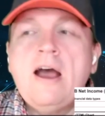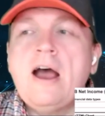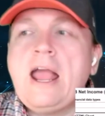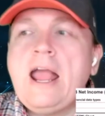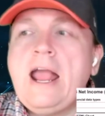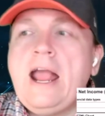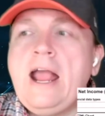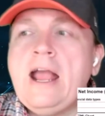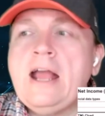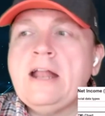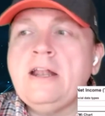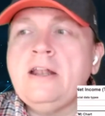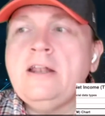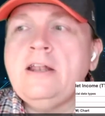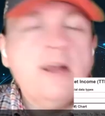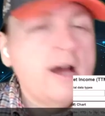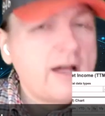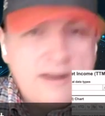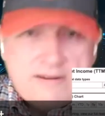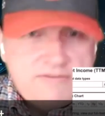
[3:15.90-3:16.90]
and
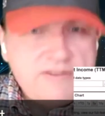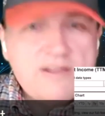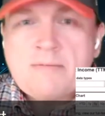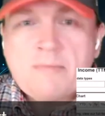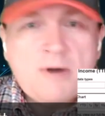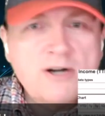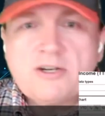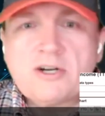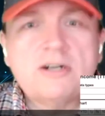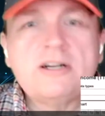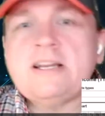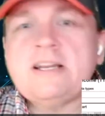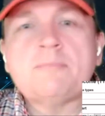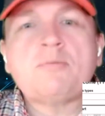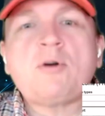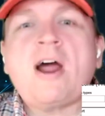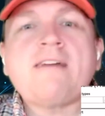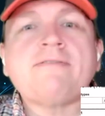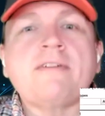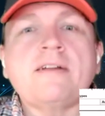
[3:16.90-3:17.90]
none of them are turning a
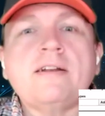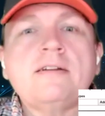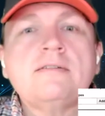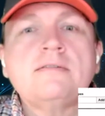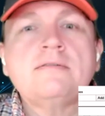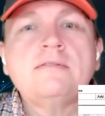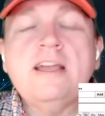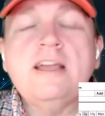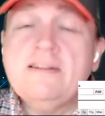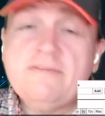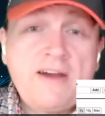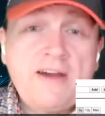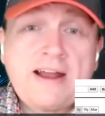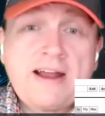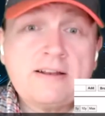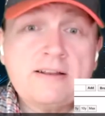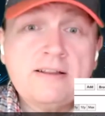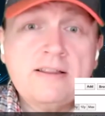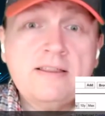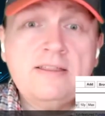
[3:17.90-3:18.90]
profit. In
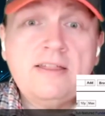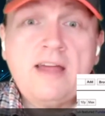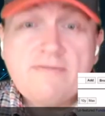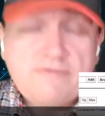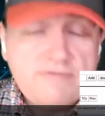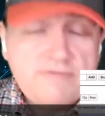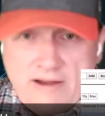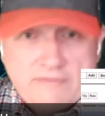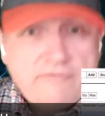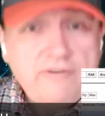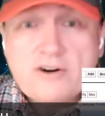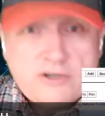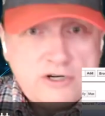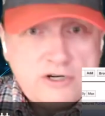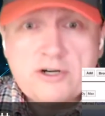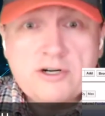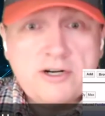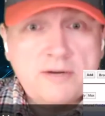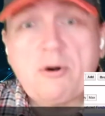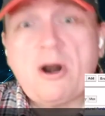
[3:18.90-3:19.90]
fact, they've never
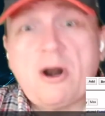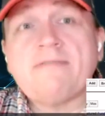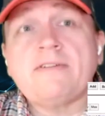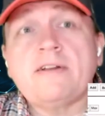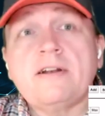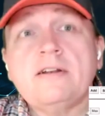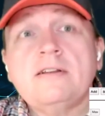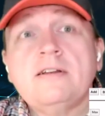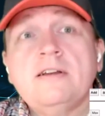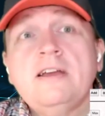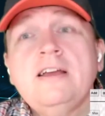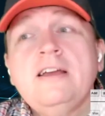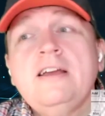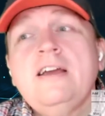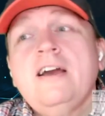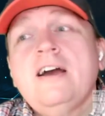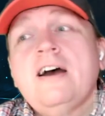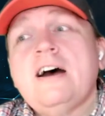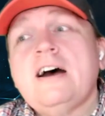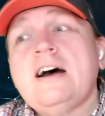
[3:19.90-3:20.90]
turned a profit.
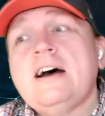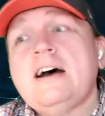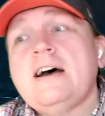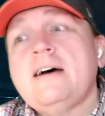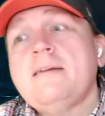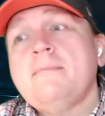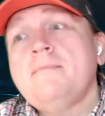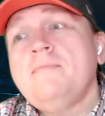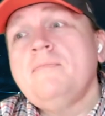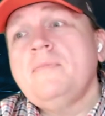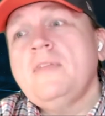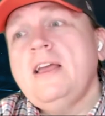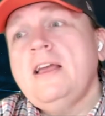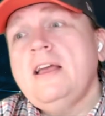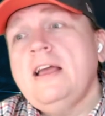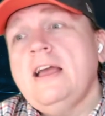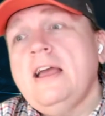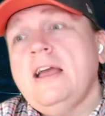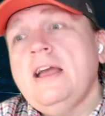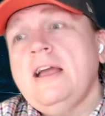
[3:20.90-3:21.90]
And
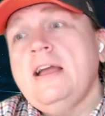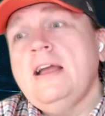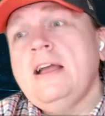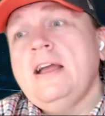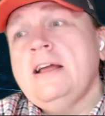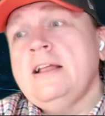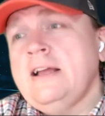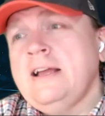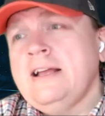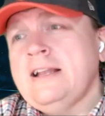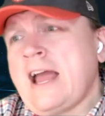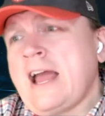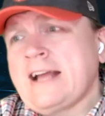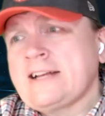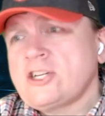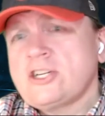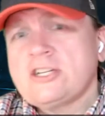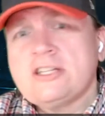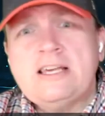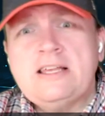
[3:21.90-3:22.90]

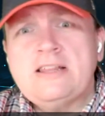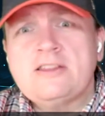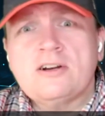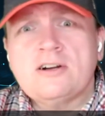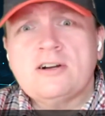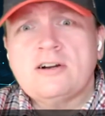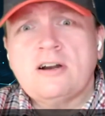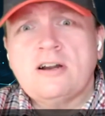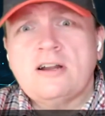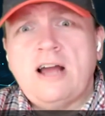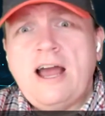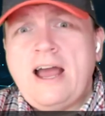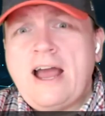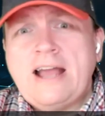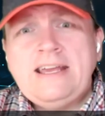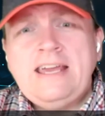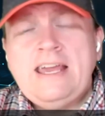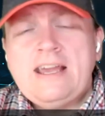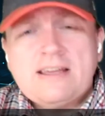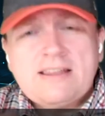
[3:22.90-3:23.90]
actually
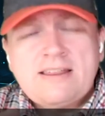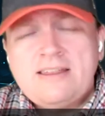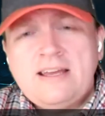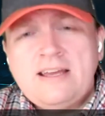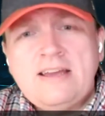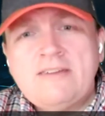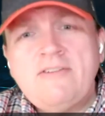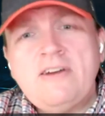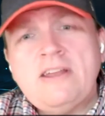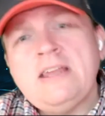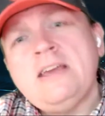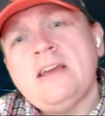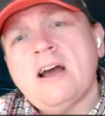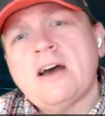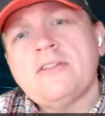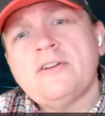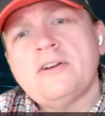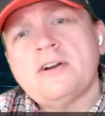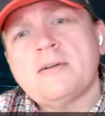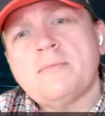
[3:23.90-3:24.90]
I can't think of any
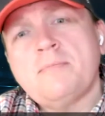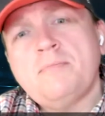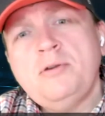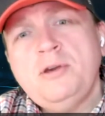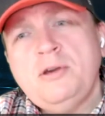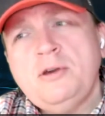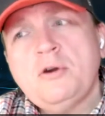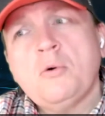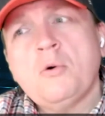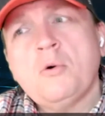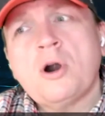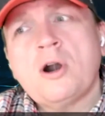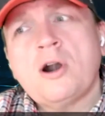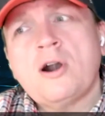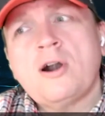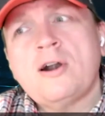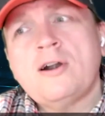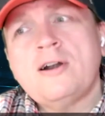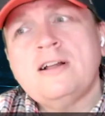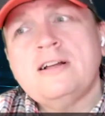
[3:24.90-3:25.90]
other
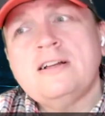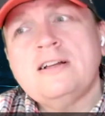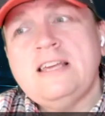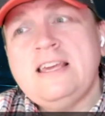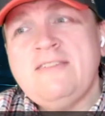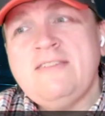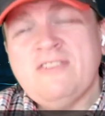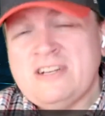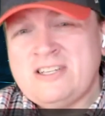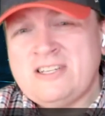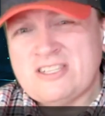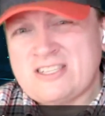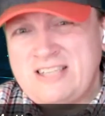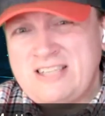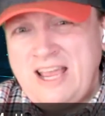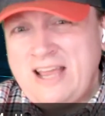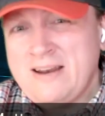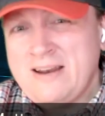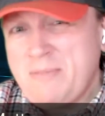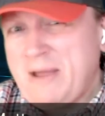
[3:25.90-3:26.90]
pure, even just
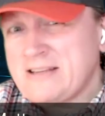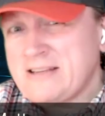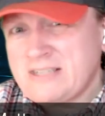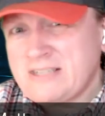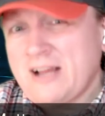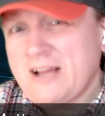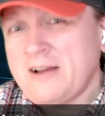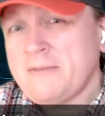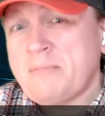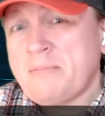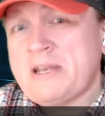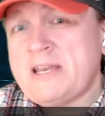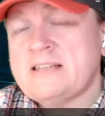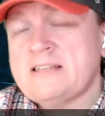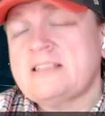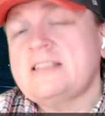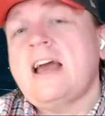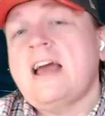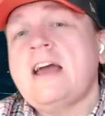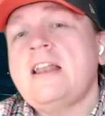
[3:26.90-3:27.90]
database
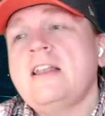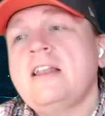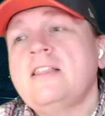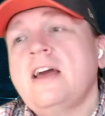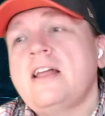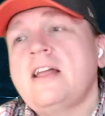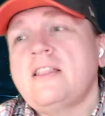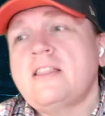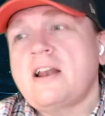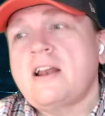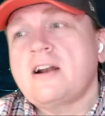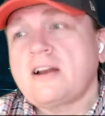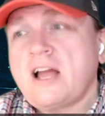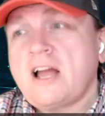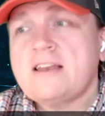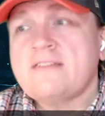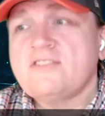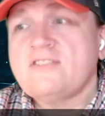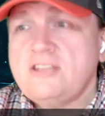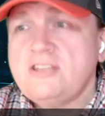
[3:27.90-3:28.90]
companies that are
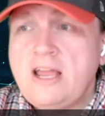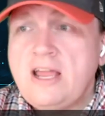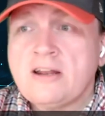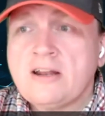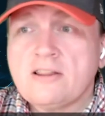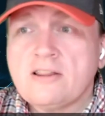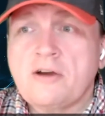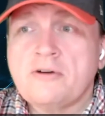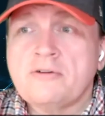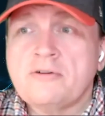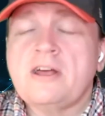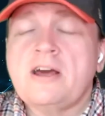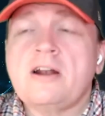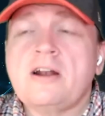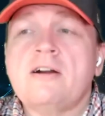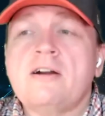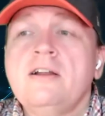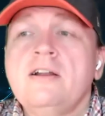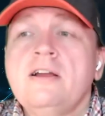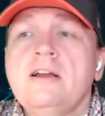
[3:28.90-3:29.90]
kind of standalone that are